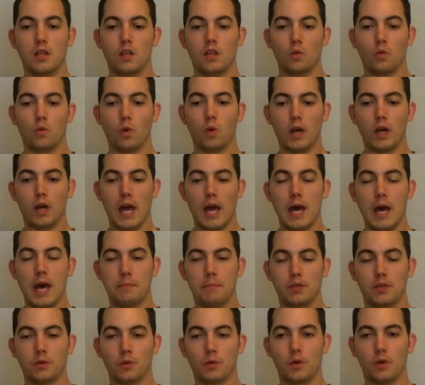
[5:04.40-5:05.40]
what
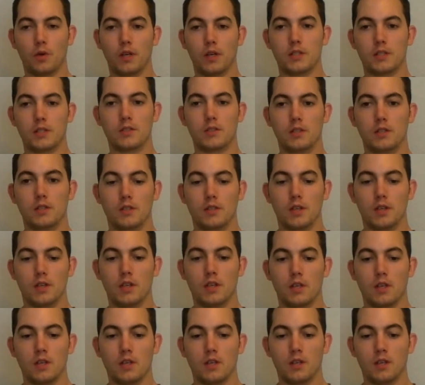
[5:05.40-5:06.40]
happened was
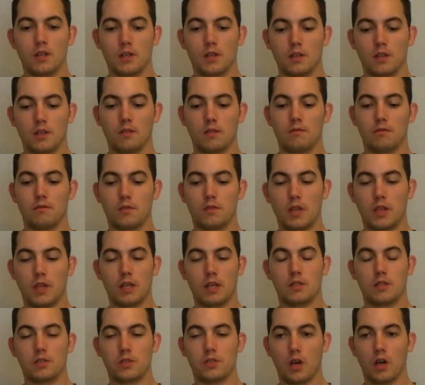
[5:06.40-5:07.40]

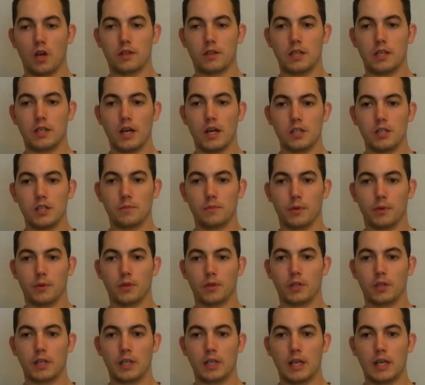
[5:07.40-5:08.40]
they saw the
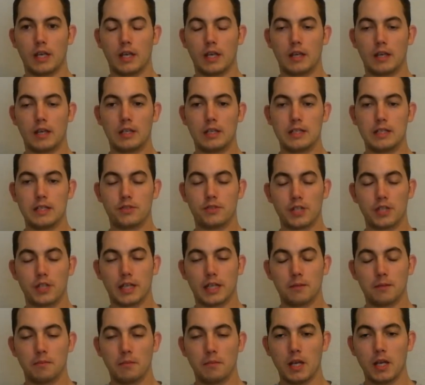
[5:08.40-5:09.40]
iceberg, and the
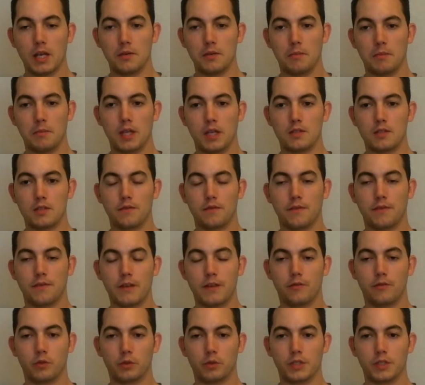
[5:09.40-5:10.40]
second mate made the
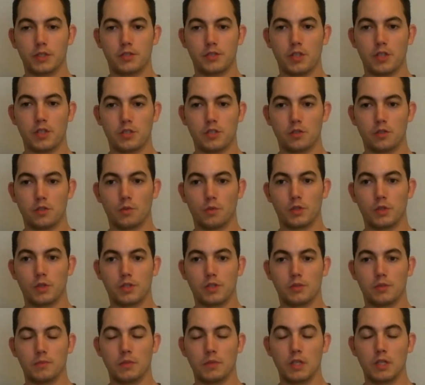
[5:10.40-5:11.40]
fateful decision,
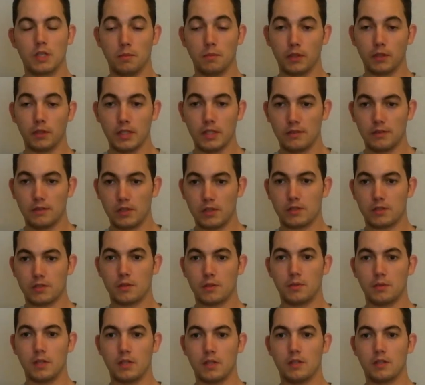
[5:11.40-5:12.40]
which many believe is to
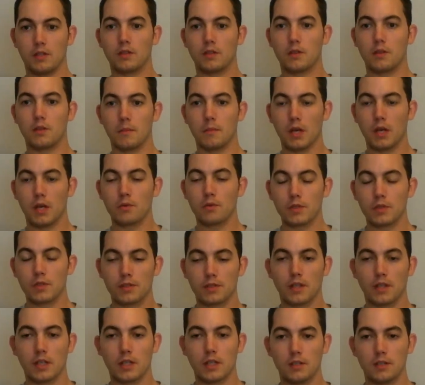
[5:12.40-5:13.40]
be the main
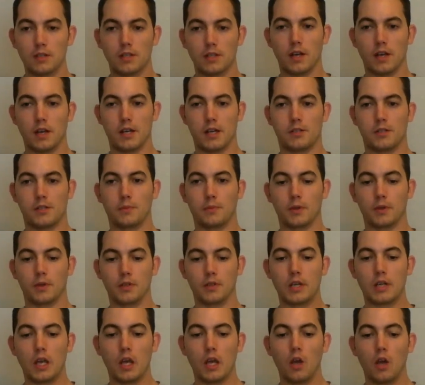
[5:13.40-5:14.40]
reason they hit the
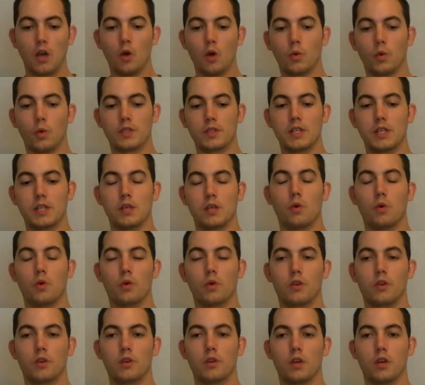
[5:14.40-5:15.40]
iceberg, was he
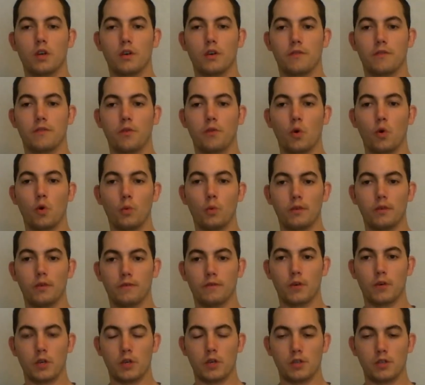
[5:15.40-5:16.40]
ordered a full
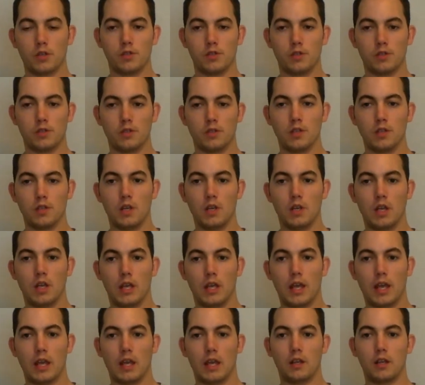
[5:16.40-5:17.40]
reverse
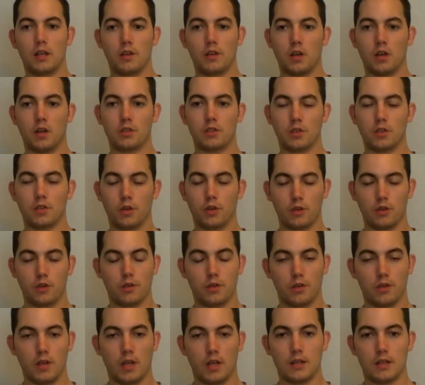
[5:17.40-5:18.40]
and a
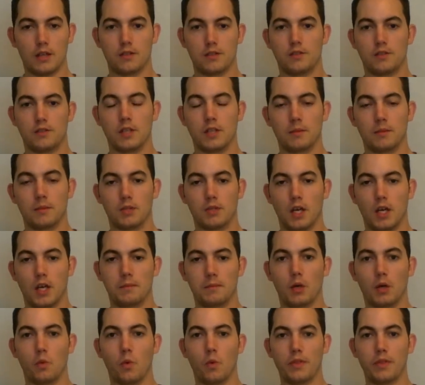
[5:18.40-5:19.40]
turn at the same time.
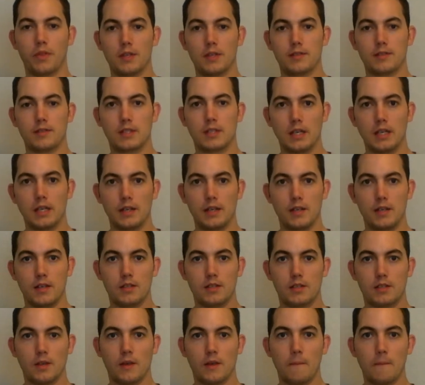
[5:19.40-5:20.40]
Now what this
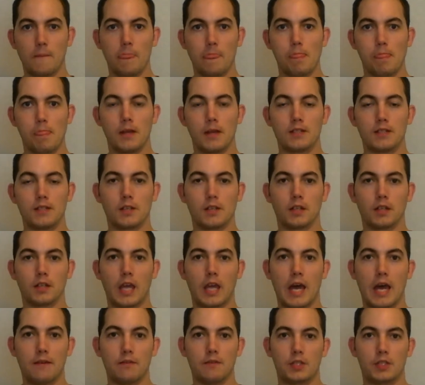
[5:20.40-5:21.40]
does is it
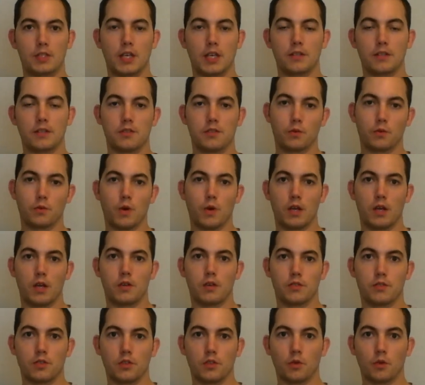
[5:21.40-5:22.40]
cavitates the rudder.
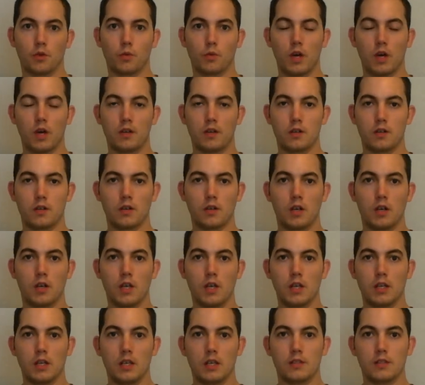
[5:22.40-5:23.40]
So the rudder
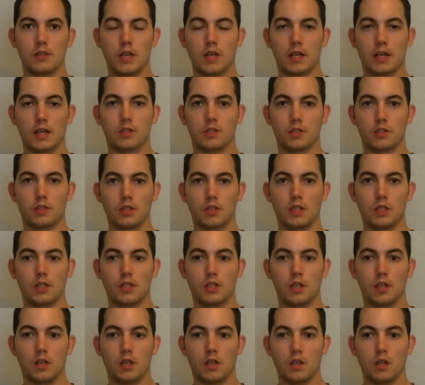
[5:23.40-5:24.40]
is actually
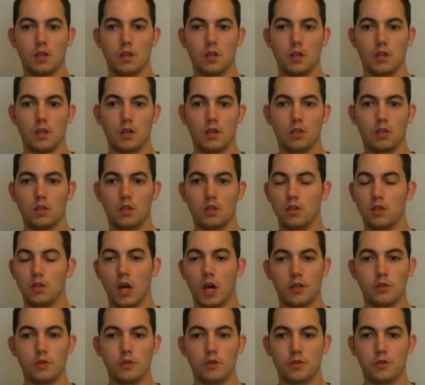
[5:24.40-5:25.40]

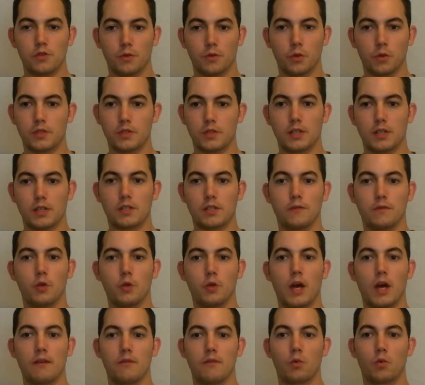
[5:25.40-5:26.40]
not useful. It's as if you
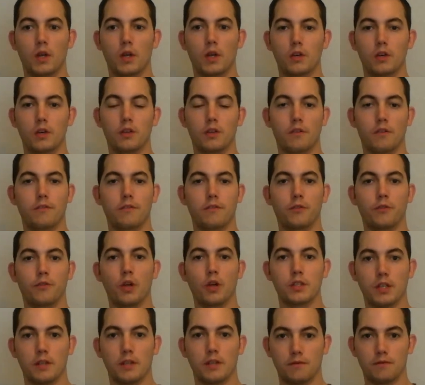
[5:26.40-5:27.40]
have a rudder on the
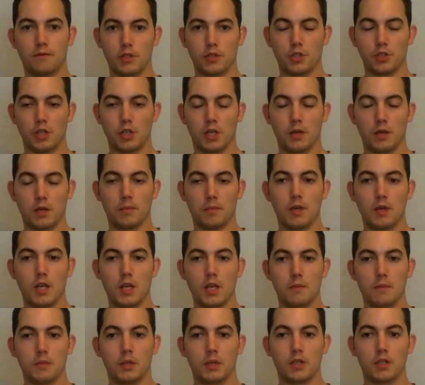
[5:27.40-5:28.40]
front of the ship,
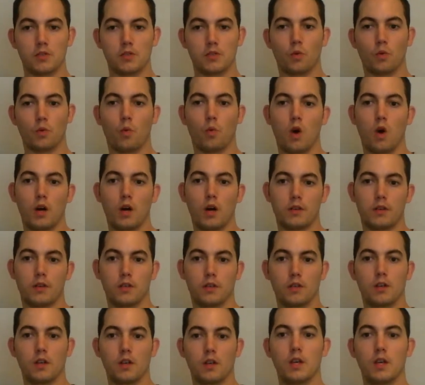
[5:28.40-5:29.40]
because the
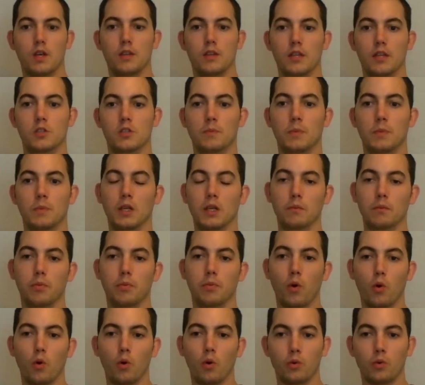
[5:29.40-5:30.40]
water that's being
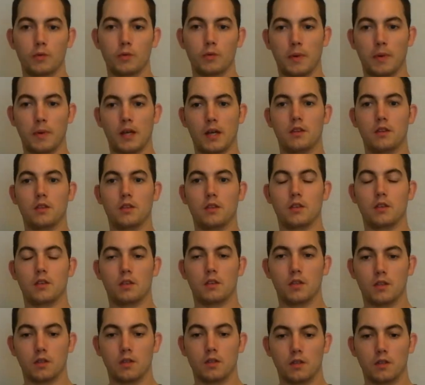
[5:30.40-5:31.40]
pulled by
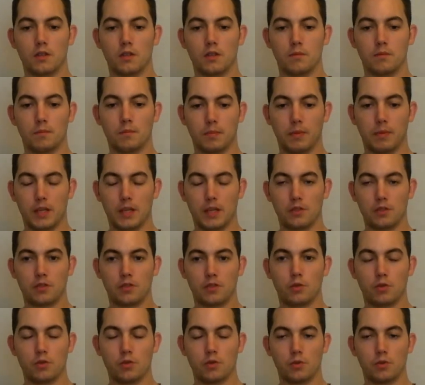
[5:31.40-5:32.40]
the
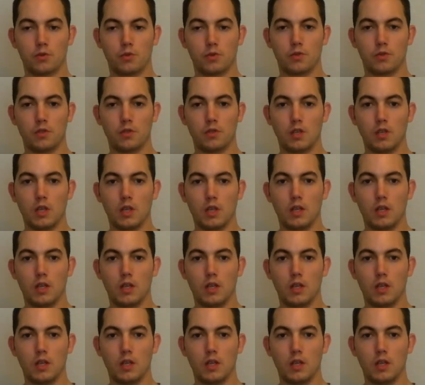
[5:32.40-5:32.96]
screws